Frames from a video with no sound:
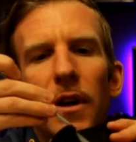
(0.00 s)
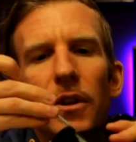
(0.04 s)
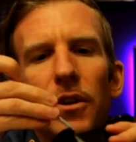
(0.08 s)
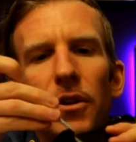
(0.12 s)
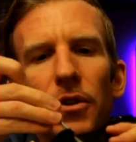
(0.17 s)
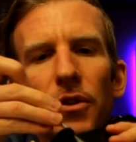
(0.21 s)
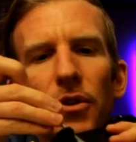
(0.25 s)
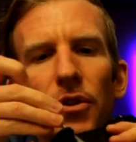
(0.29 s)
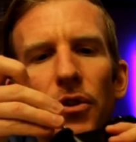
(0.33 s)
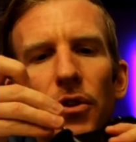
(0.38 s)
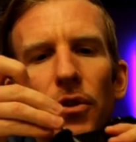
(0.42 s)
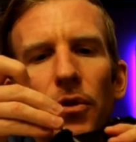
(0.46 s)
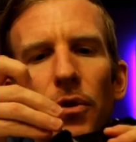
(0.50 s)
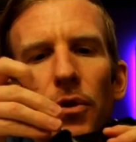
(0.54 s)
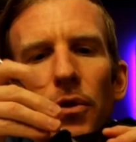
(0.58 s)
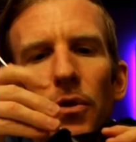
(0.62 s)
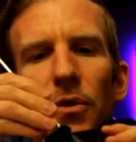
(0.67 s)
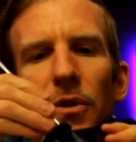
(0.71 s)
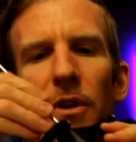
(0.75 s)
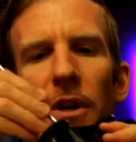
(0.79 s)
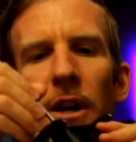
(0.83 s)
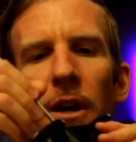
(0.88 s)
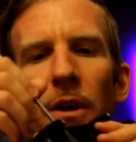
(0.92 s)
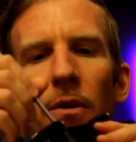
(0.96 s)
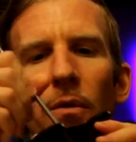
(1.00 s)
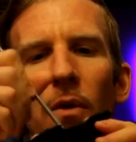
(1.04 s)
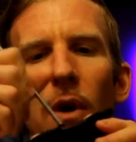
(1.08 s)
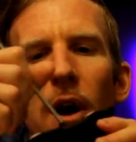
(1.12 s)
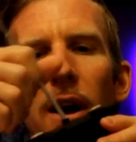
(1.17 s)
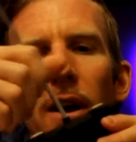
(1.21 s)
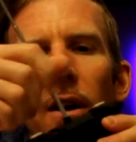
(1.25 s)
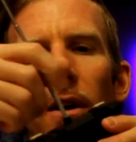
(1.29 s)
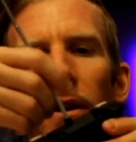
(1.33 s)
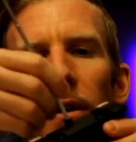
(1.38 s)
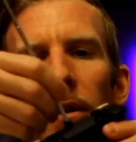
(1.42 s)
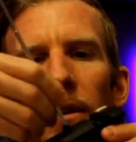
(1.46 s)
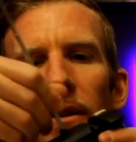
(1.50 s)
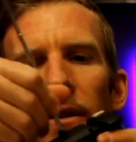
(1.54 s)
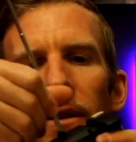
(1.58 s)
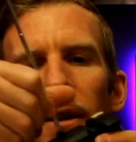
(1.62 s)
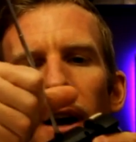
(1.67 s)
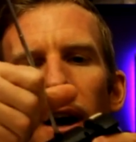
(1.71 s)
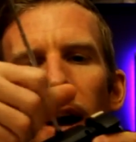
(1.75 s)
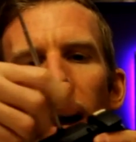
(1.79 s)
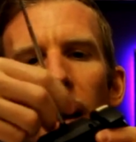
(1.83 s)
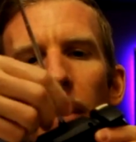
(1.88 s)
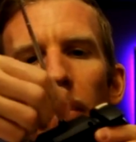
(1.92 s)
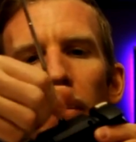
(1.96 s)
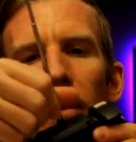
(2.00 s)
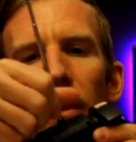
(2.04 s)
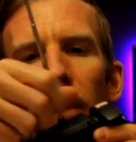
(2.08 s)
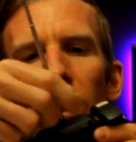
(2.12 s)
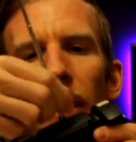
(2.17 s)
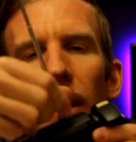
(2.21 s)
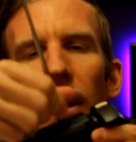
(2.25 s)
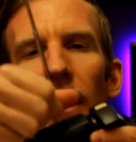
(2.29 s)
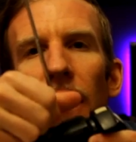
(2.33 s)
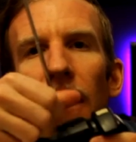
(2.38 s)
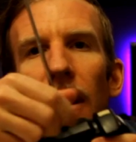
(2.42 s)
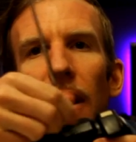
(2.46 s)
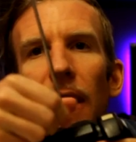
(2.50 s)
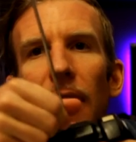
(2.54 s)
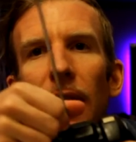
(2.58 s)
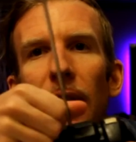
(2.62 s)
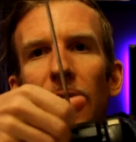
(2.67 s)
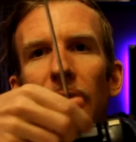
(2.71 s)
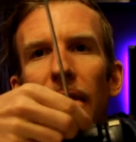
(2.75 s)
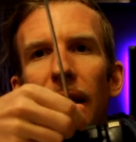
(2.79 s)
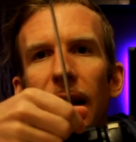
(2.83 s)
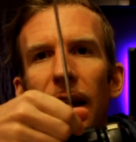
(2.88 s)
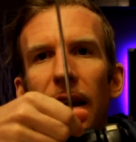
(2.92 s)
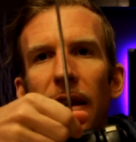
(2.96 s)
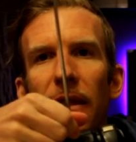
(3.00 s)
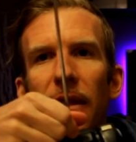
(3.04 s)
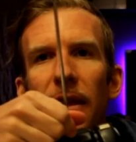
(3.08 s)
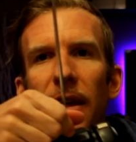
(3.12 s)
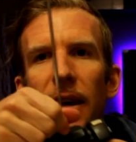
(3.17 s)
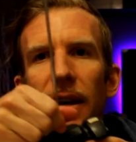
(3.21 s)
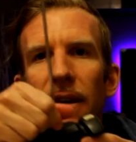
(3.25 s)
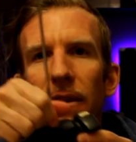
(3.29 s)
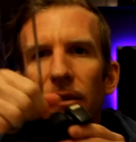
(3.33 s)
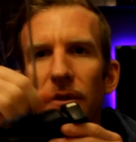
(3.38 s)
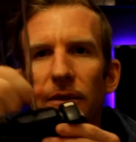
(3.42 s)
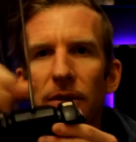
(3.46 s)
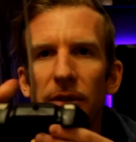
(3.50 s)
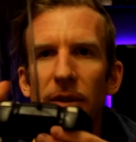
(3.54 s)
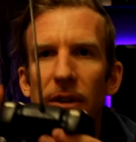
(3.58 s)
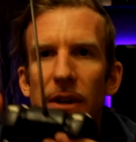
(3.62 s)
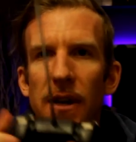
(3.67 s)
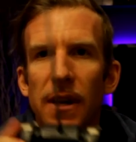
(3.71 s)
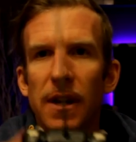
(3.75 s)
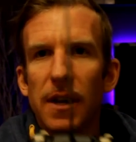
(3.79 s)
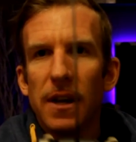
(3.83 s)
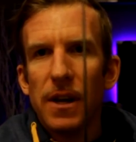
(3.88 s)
It just screws in right on top like this.